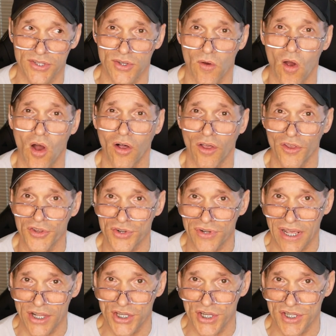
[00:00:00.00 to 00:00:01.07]
So all
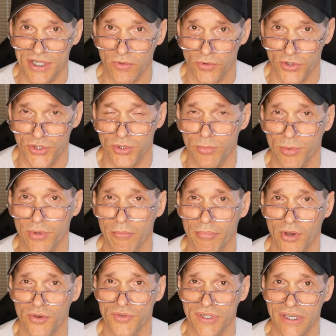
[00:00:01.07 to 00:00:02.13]
strategies that we're
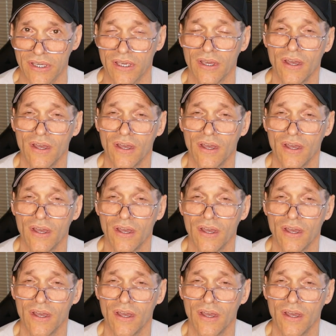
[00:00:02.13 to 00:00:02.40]
superimposing